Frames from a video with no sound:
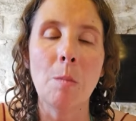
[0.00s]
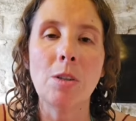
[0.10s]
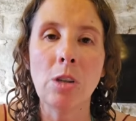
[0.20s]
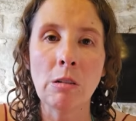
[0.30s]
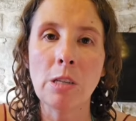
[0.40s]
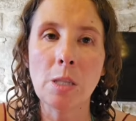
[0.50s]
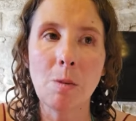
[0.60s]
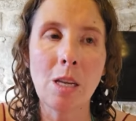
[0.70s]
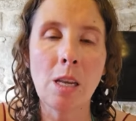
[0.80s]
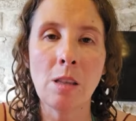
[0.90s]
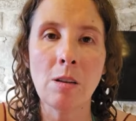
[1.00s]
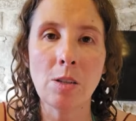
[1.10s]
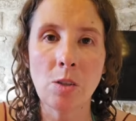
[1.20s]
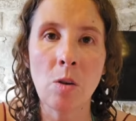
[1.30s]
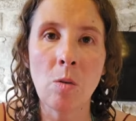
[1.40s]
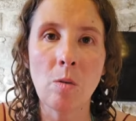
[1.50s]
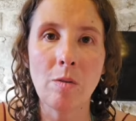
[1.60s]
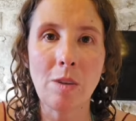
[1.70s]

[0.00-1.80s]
But generally speaking, there is no